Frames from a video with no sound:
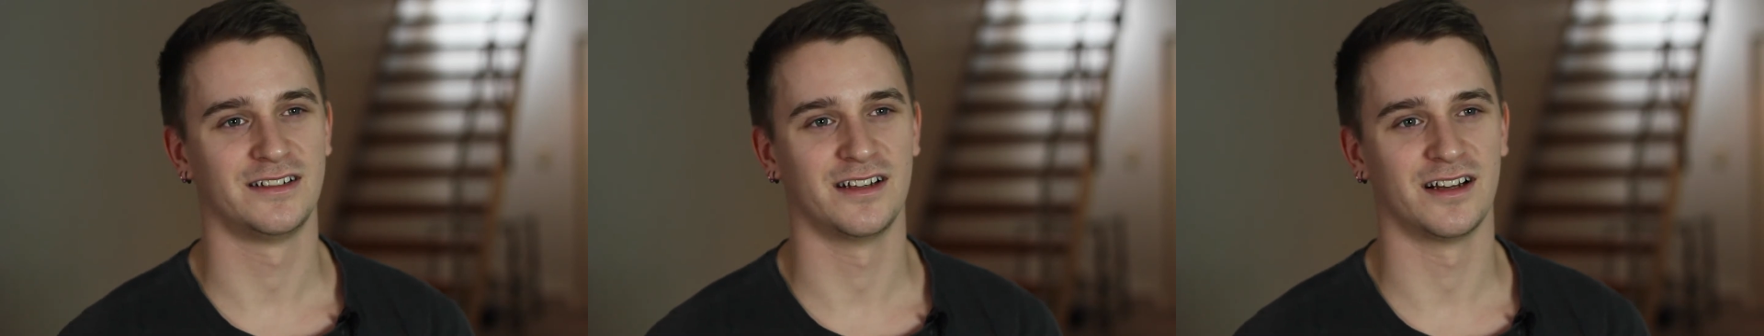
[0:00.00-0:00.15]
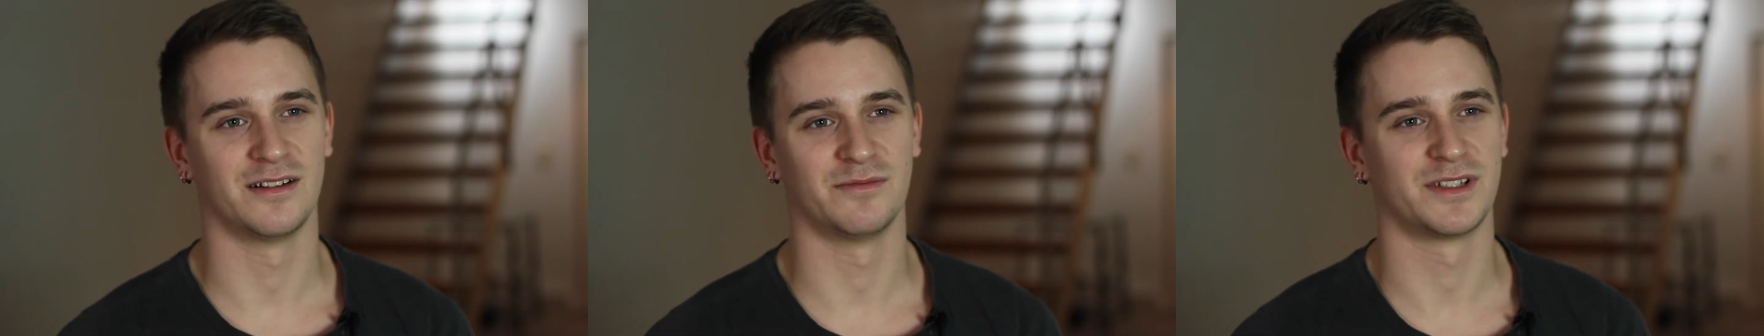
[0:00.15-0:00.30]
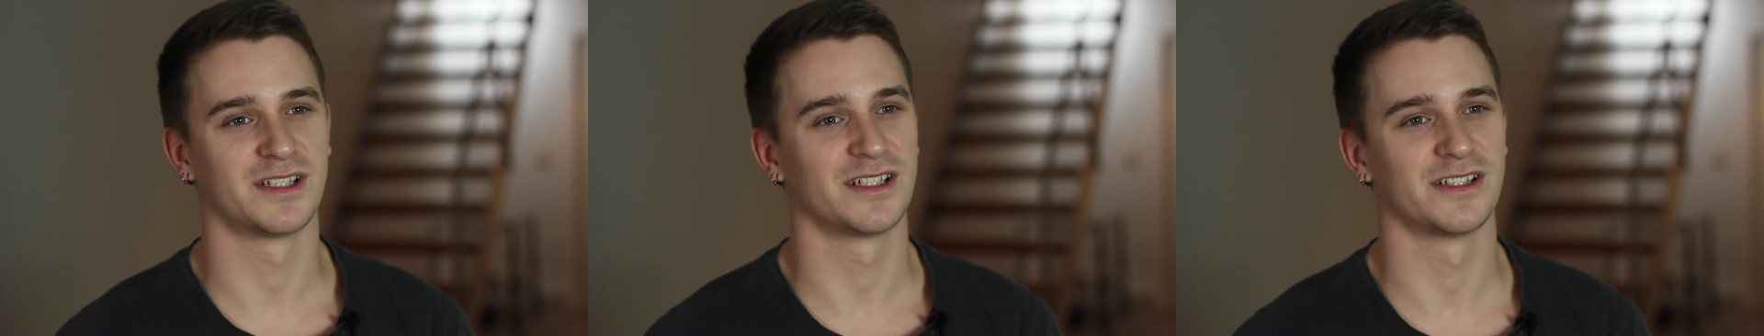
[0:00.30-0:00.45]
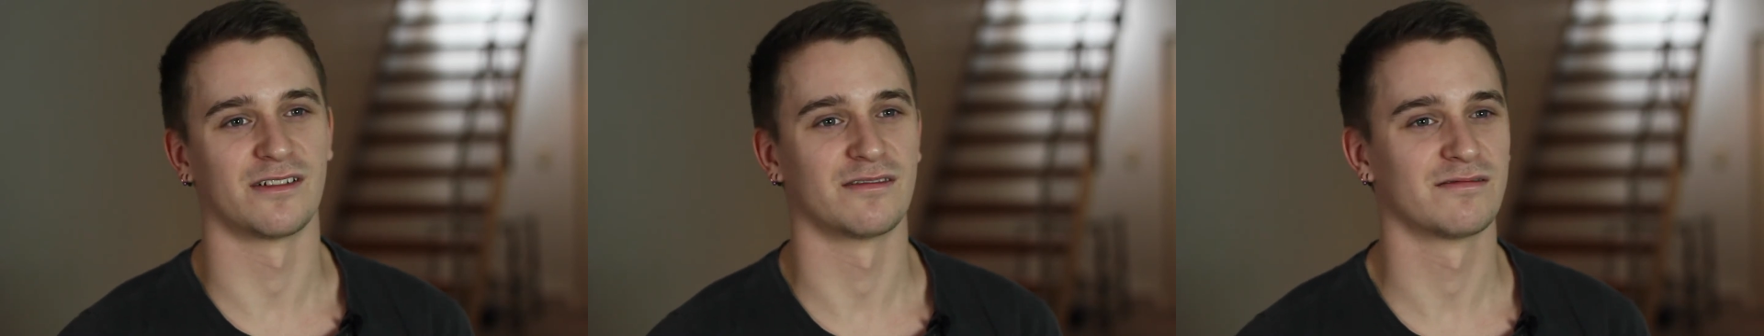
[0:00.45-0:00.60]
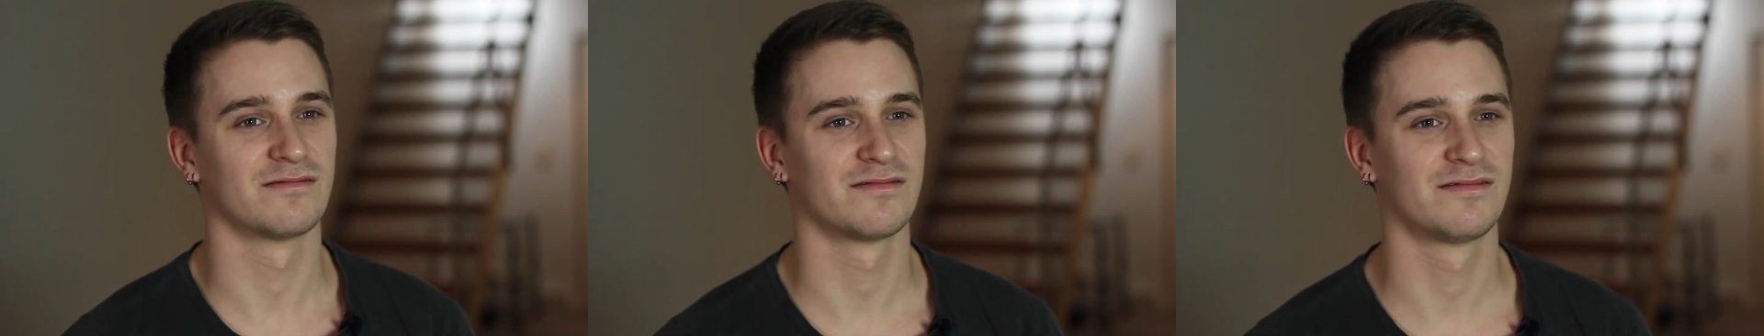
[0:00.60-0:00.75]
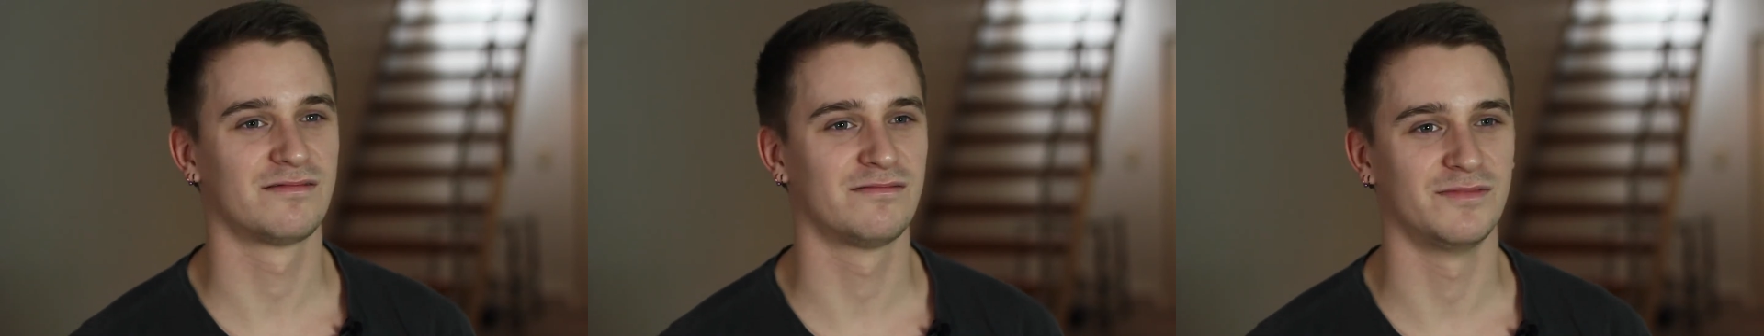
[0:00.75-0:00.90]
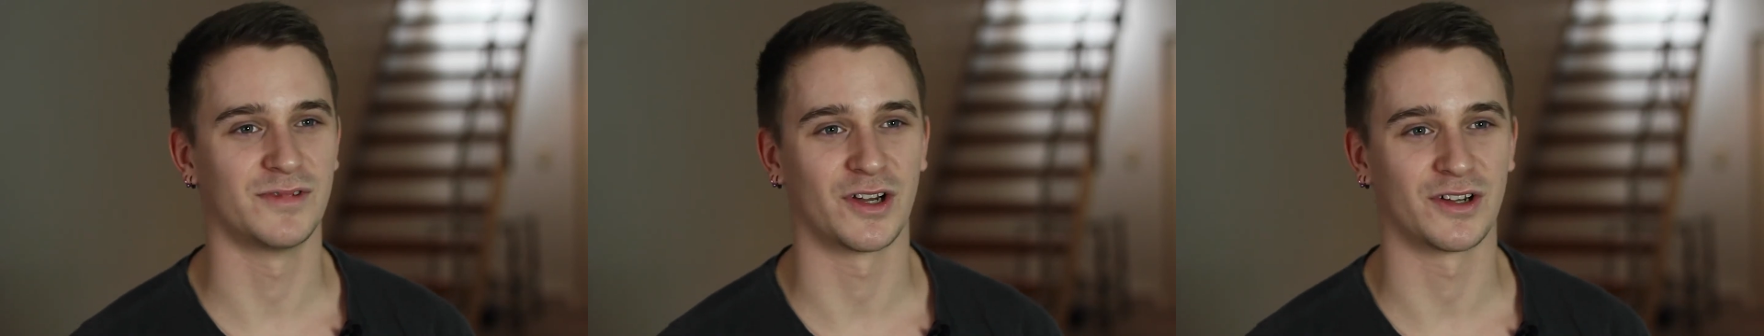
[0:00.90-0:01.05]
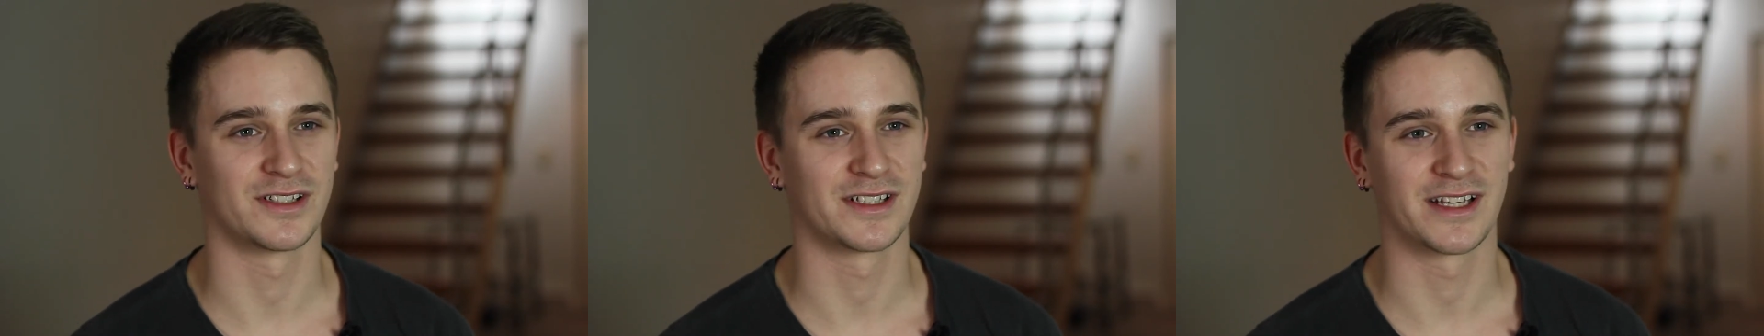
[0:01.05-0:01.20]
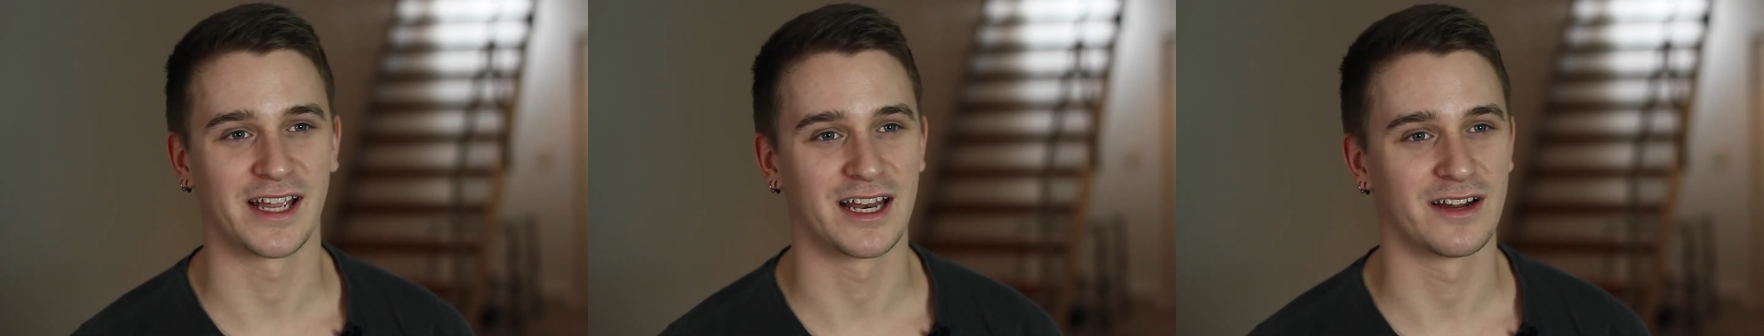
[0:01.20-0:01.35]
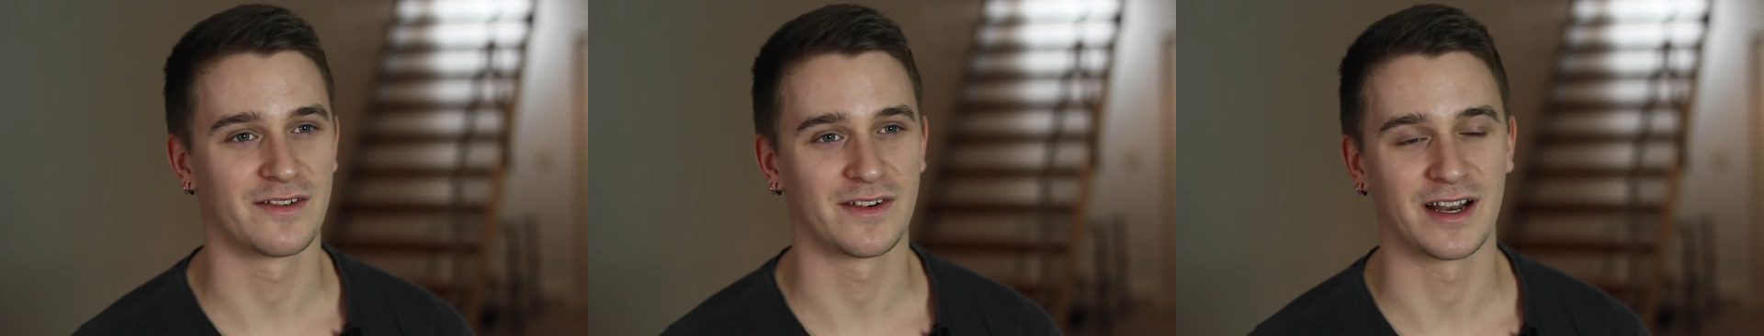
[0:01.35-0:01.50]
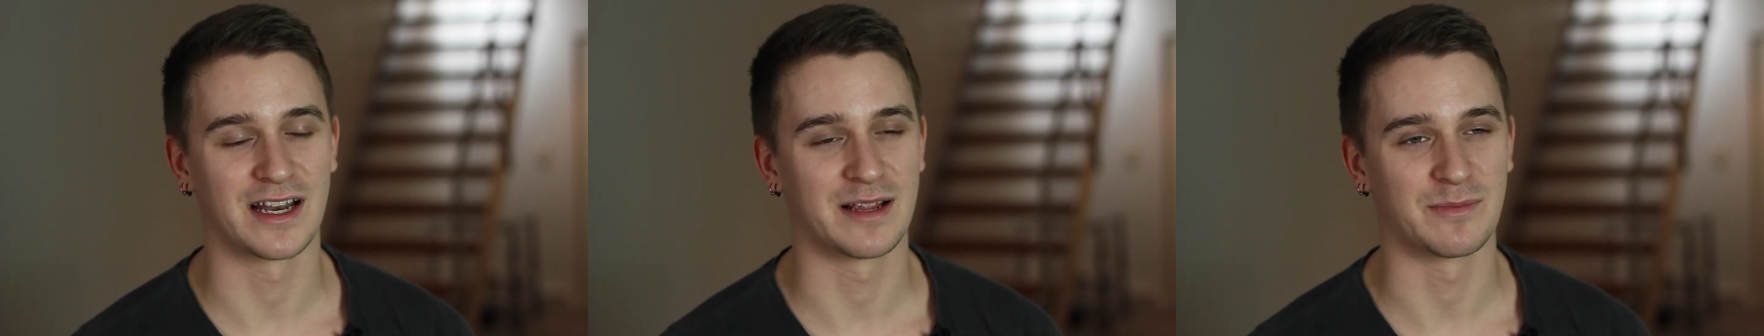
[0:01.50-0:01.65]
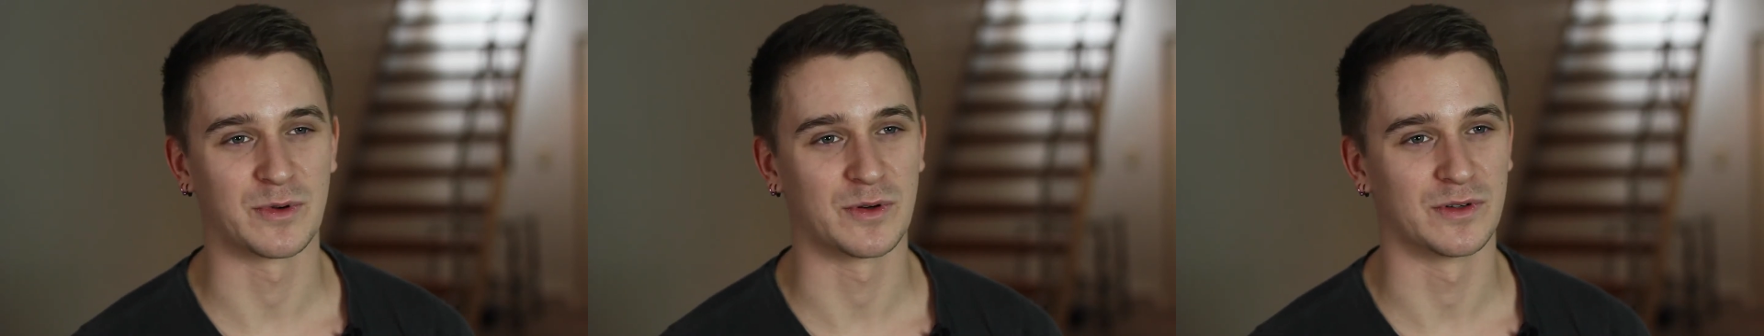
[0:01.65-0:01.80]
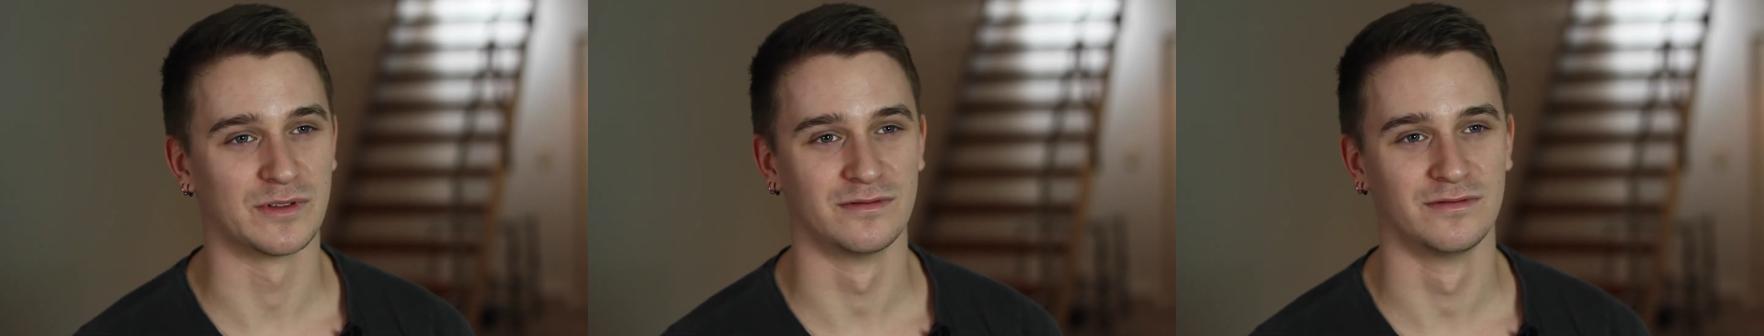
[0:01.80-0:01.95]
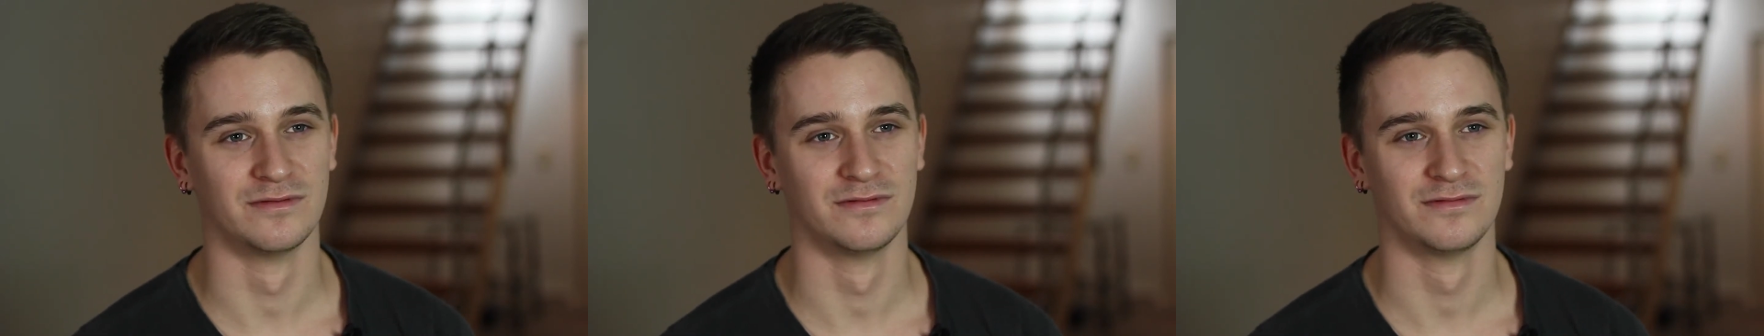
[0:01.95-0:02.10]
I'm just not scared of it anymore.